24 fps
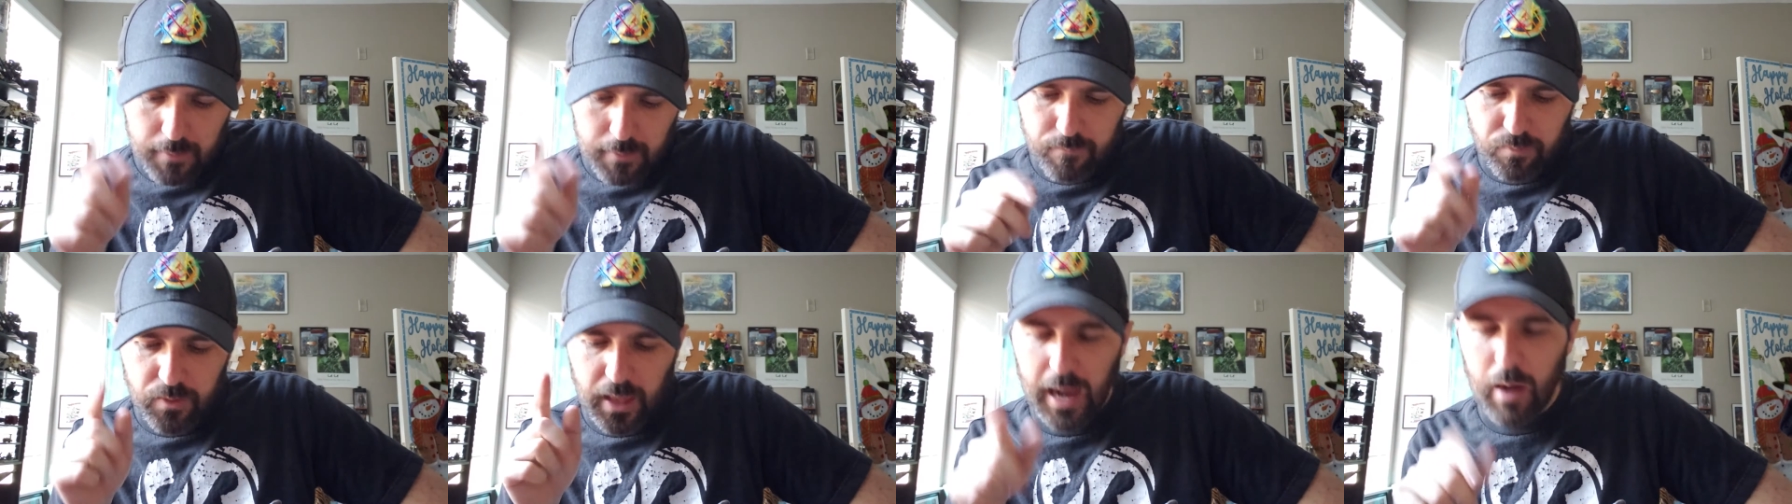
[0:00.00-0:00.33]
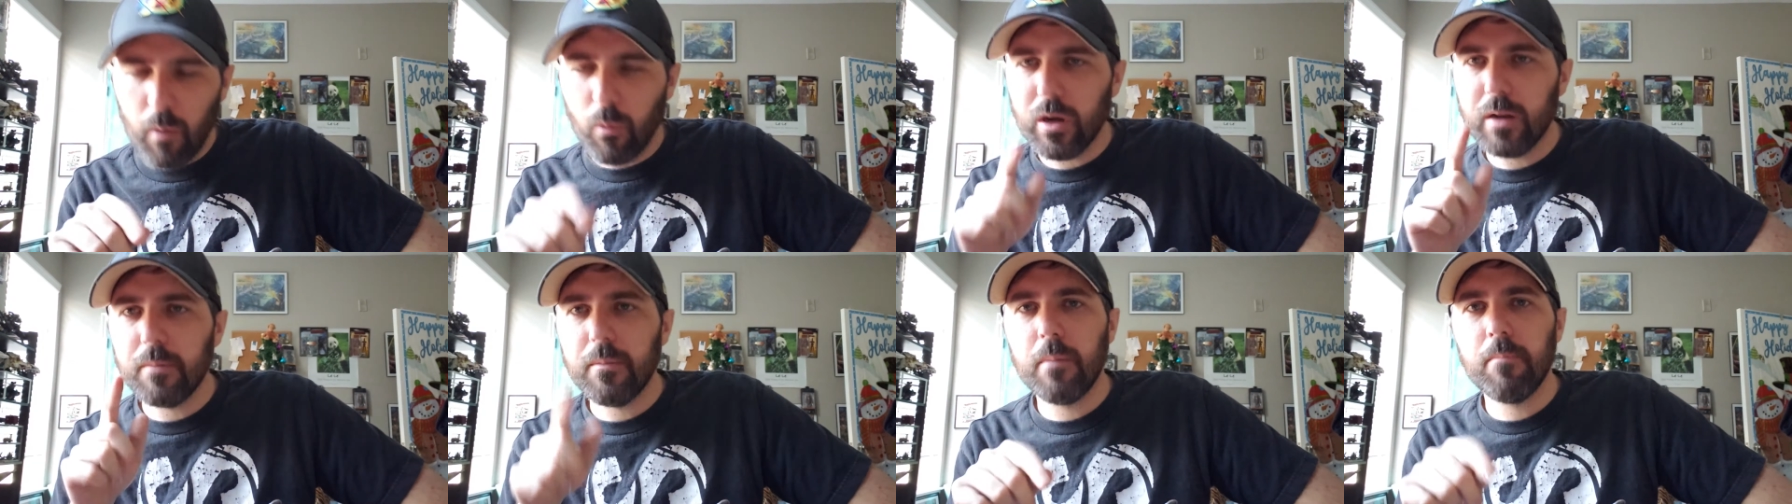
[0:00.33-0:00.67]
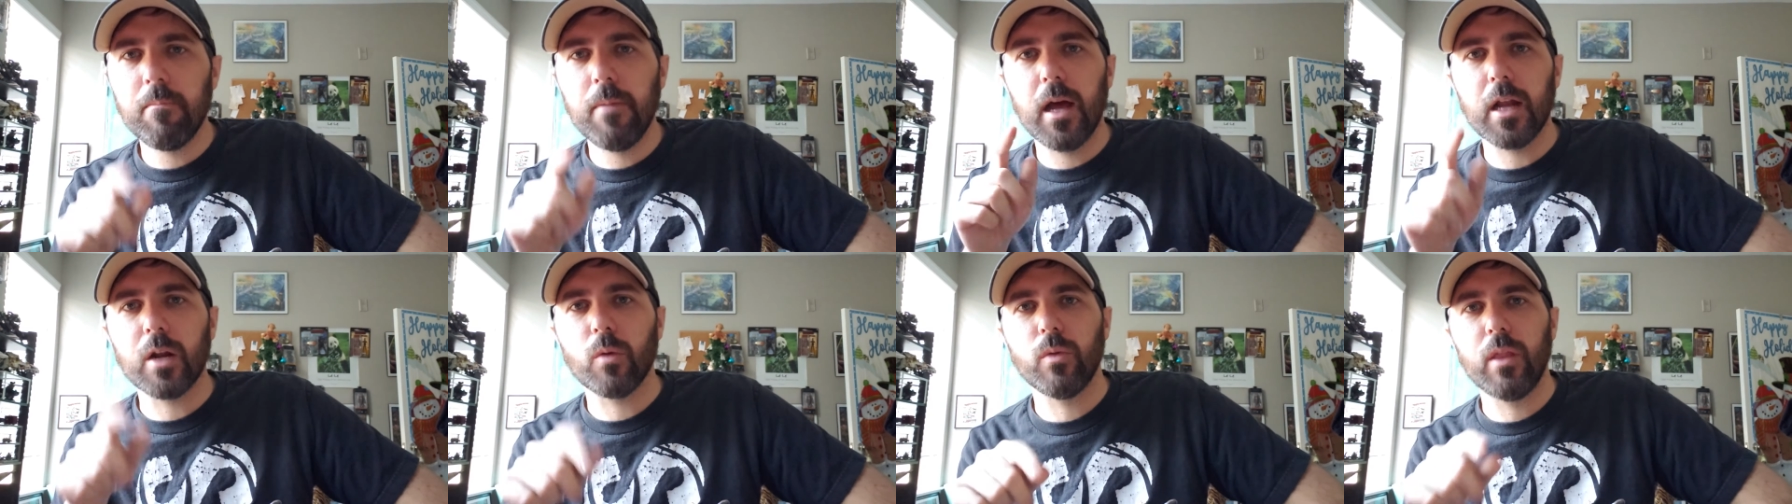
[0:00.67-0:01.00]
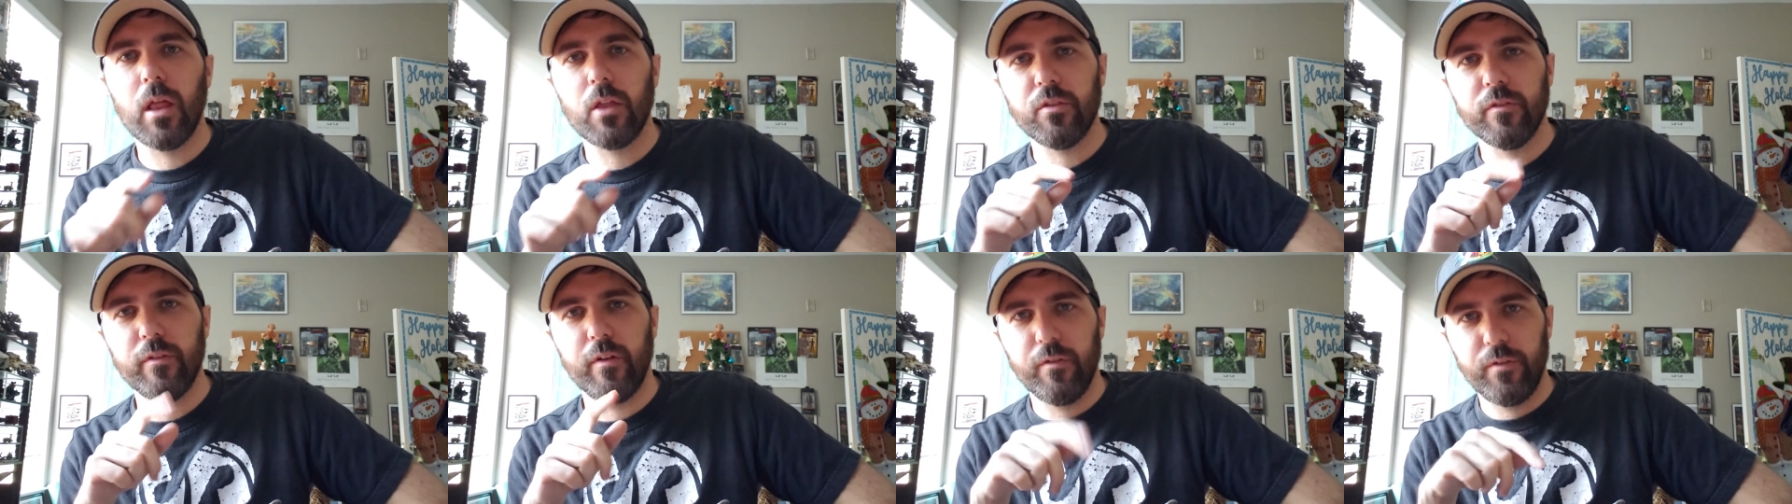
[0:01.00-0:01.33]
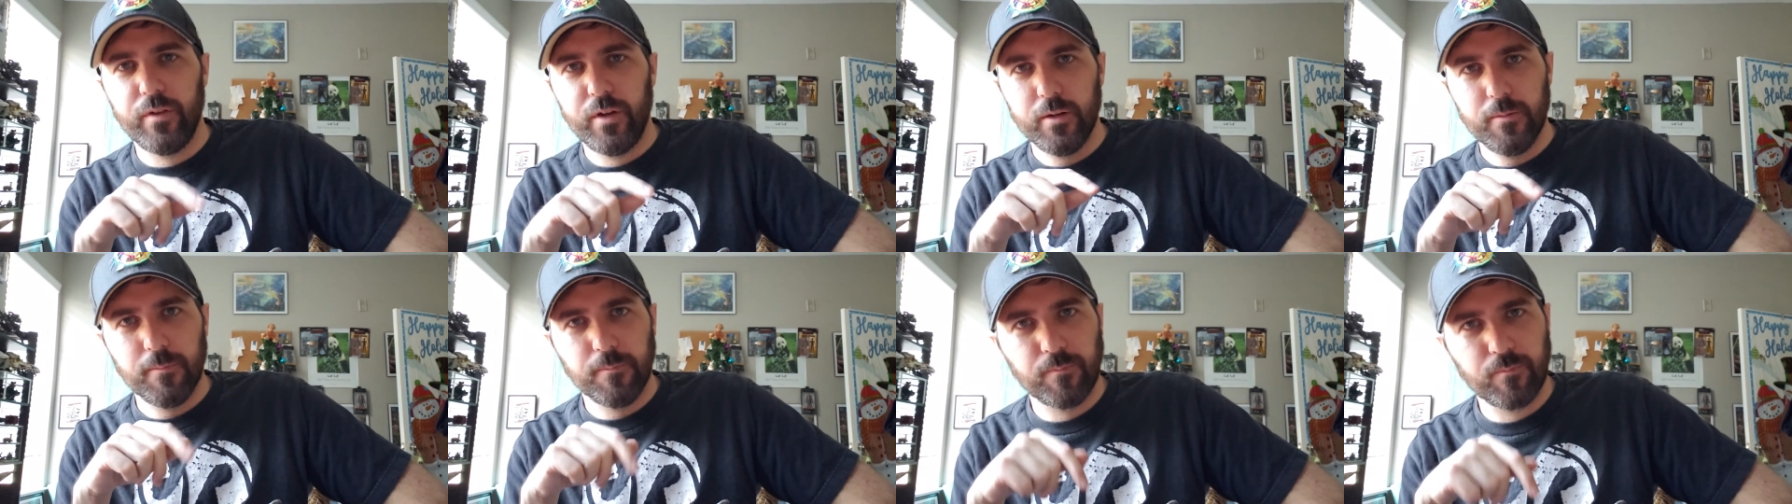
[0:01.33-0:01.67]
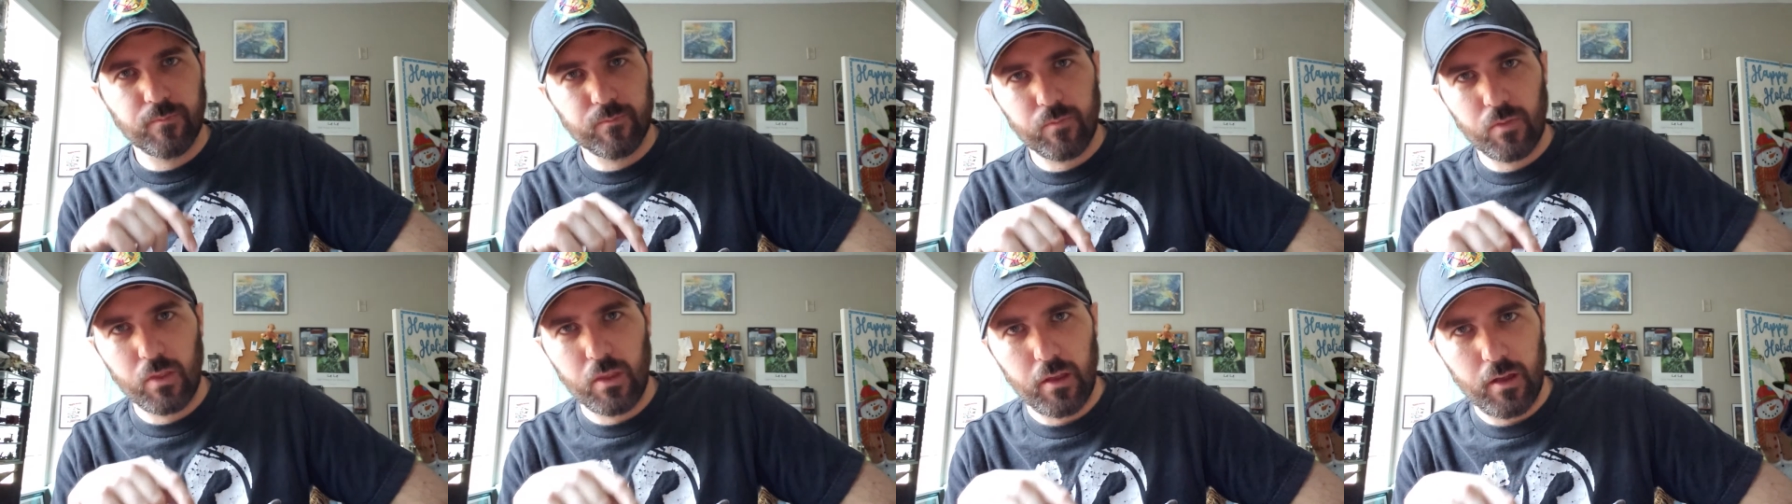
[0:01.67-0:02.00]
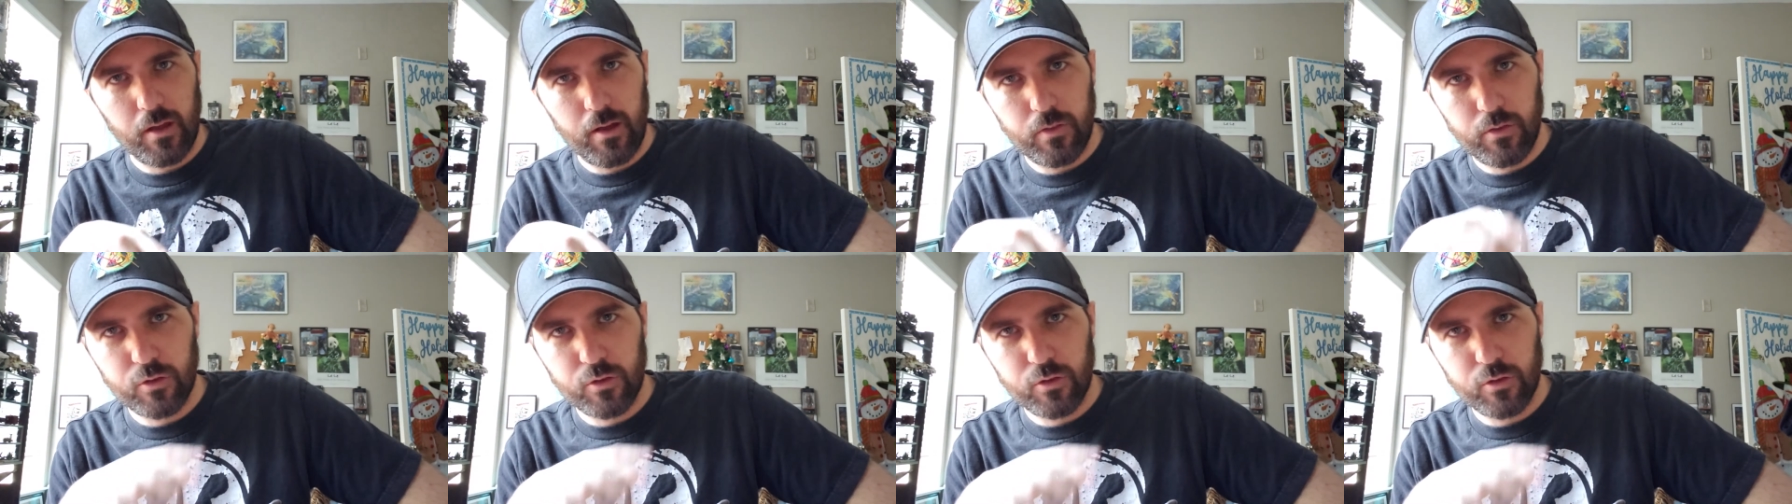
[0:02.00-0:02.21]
That would have been better without the Velveeta. You know,